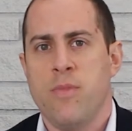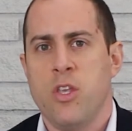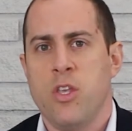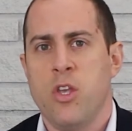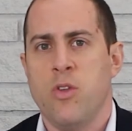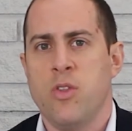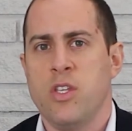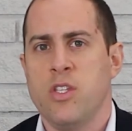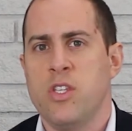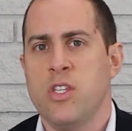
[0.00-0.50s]

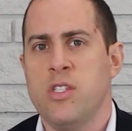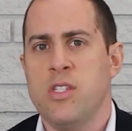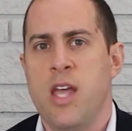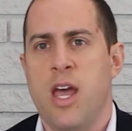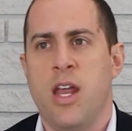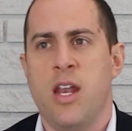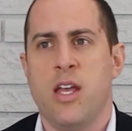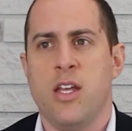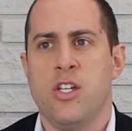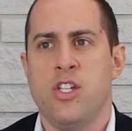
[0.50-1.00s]
This is
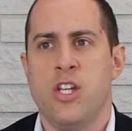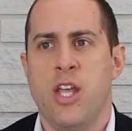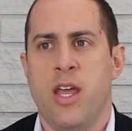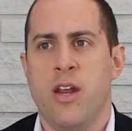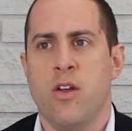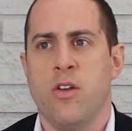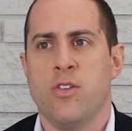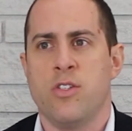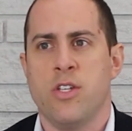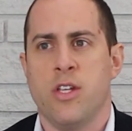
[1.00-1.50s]
not a
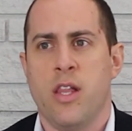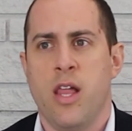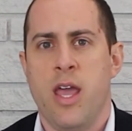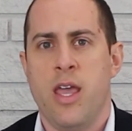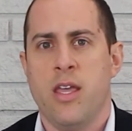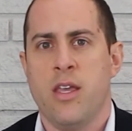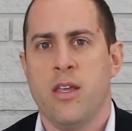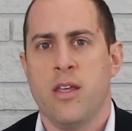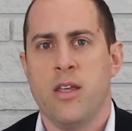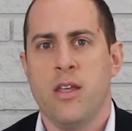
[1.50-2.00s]
channel
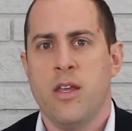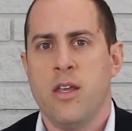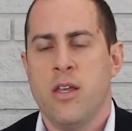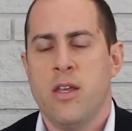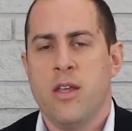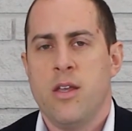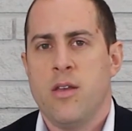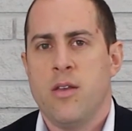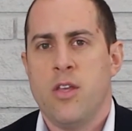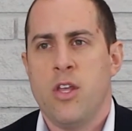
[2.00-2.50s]

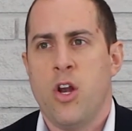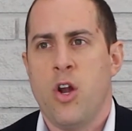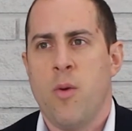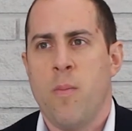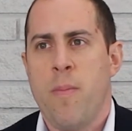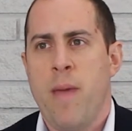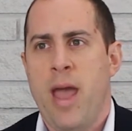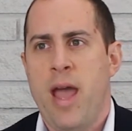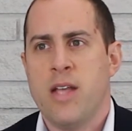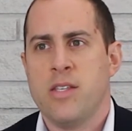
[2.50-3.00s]
to
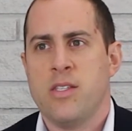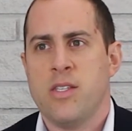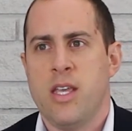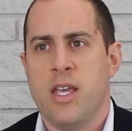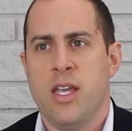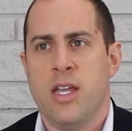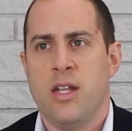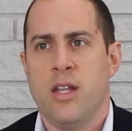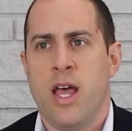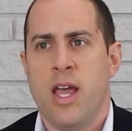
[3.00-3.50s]
mass
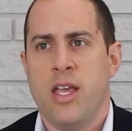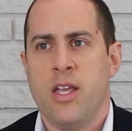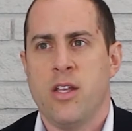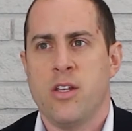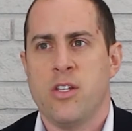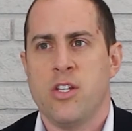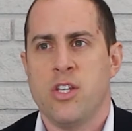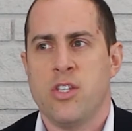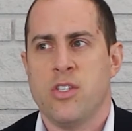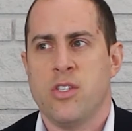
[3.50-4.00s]
in
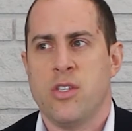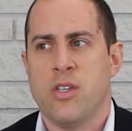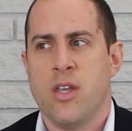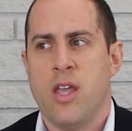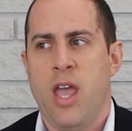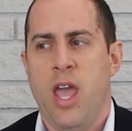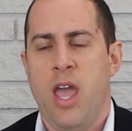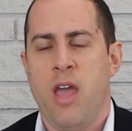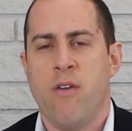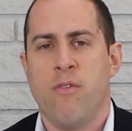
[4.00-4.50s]
just
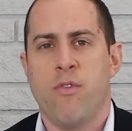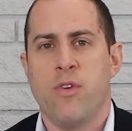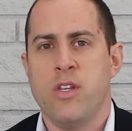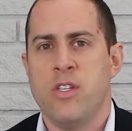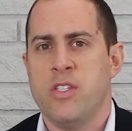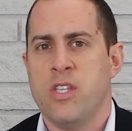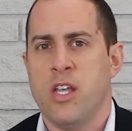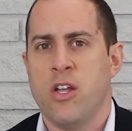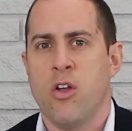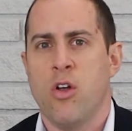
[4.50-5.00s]
every
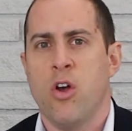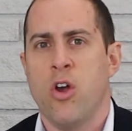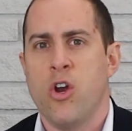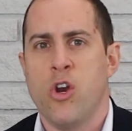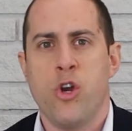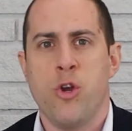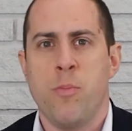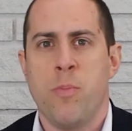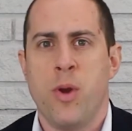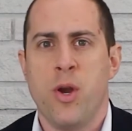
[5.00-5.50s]
single
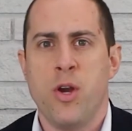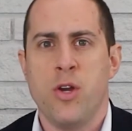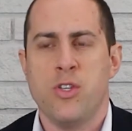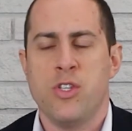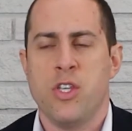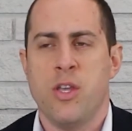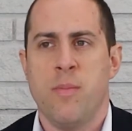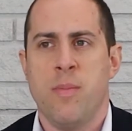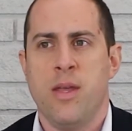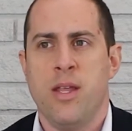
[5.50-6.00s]
herd
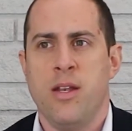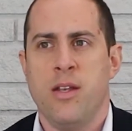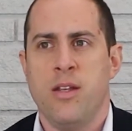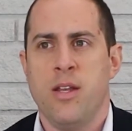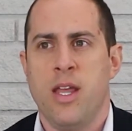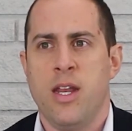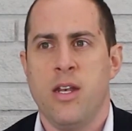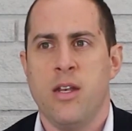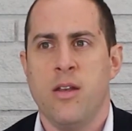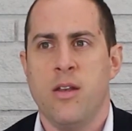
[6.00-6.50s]
person
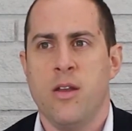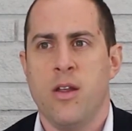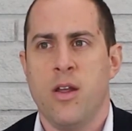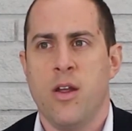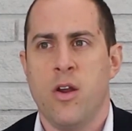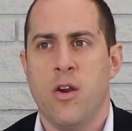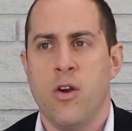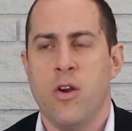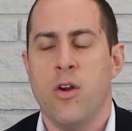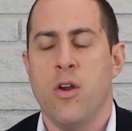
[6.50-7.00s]
and
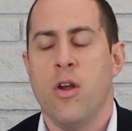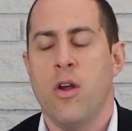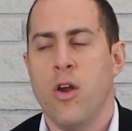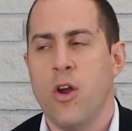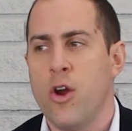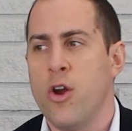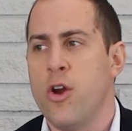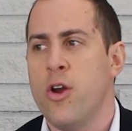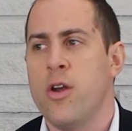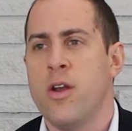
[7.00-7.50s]

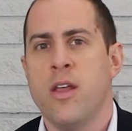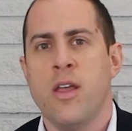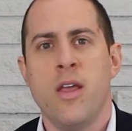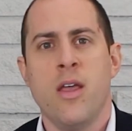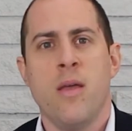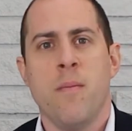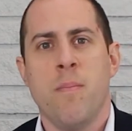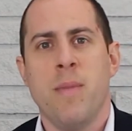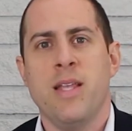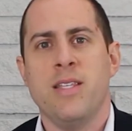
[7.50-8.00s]
herd
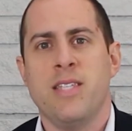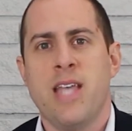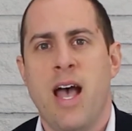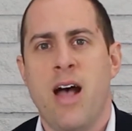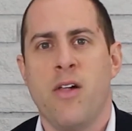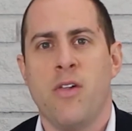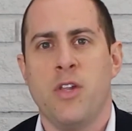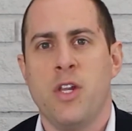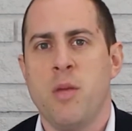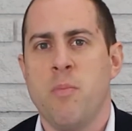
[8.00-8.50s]

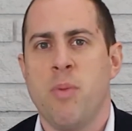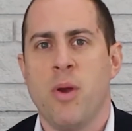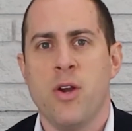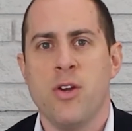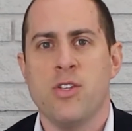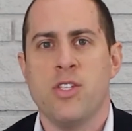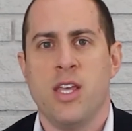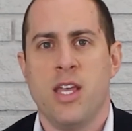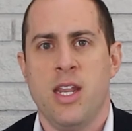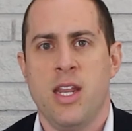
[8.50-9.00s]
mentality
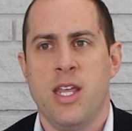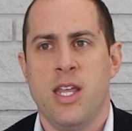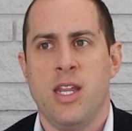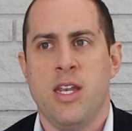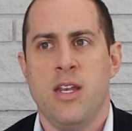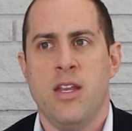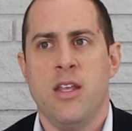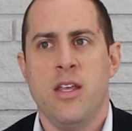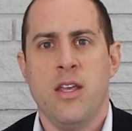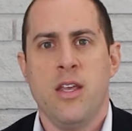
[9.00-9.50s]
person
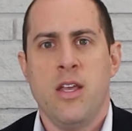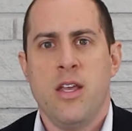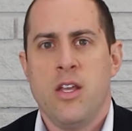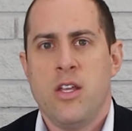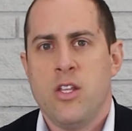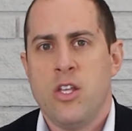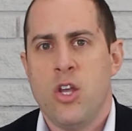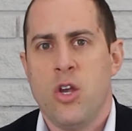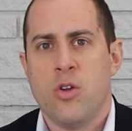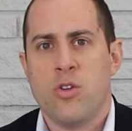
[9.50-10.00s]

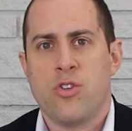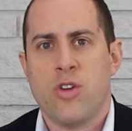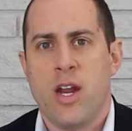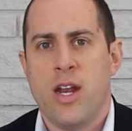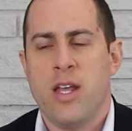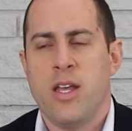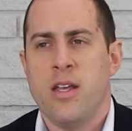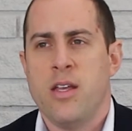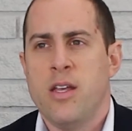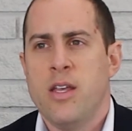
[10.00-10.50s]
and, try
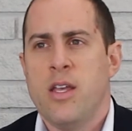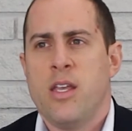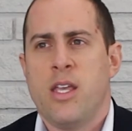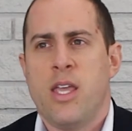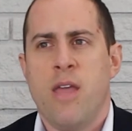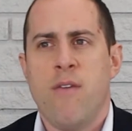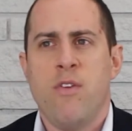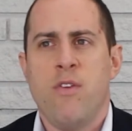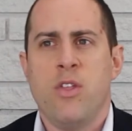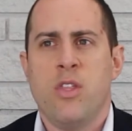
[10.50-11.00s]
to
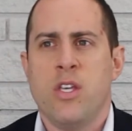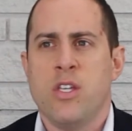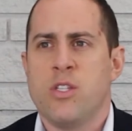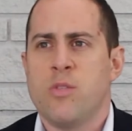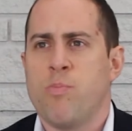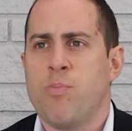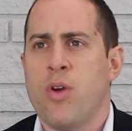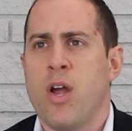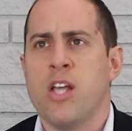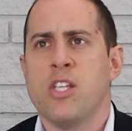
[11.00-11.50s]
give you this
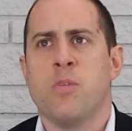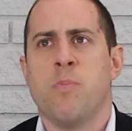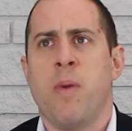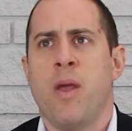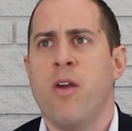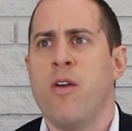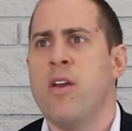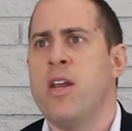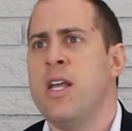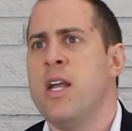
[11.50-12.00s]

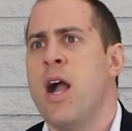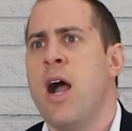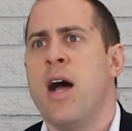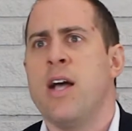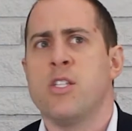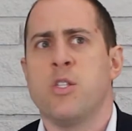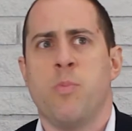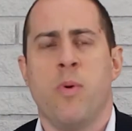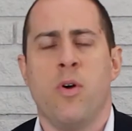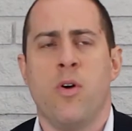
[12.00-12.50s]
prosperity
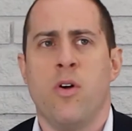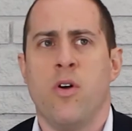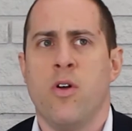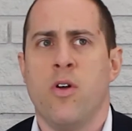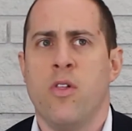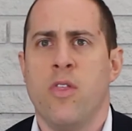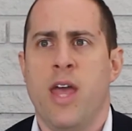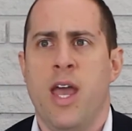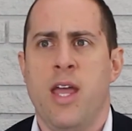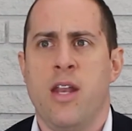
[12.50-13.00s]

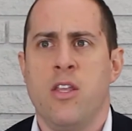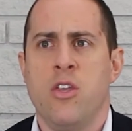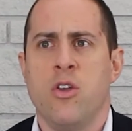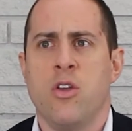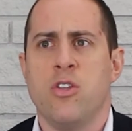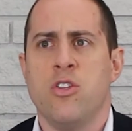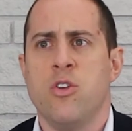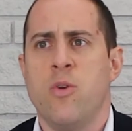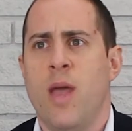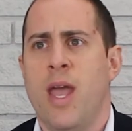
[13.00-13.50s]
gospel that you
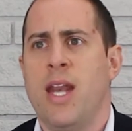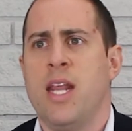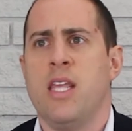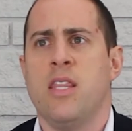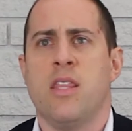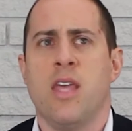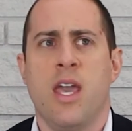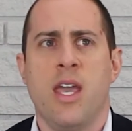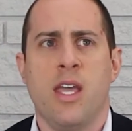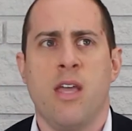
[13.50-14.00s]
can do
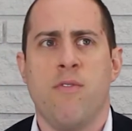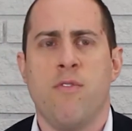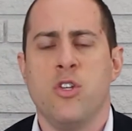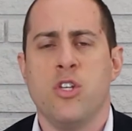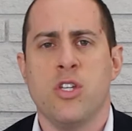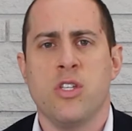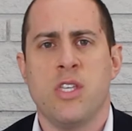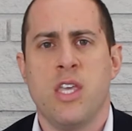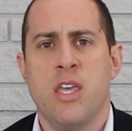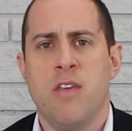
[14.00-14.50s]
anything if you
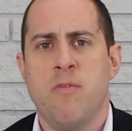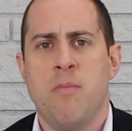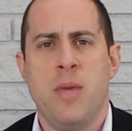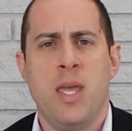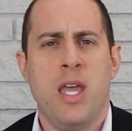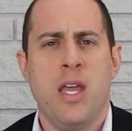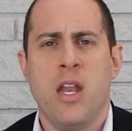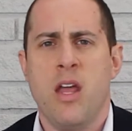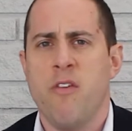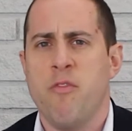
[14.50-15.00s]
just give
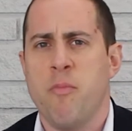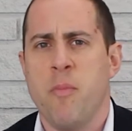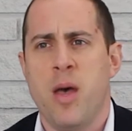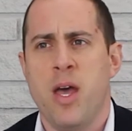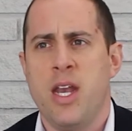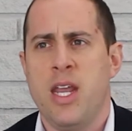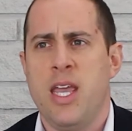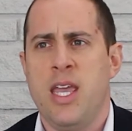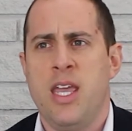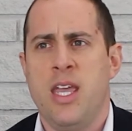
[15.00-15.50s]
me enough
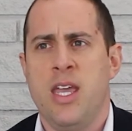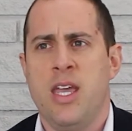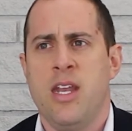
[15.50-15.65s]
money.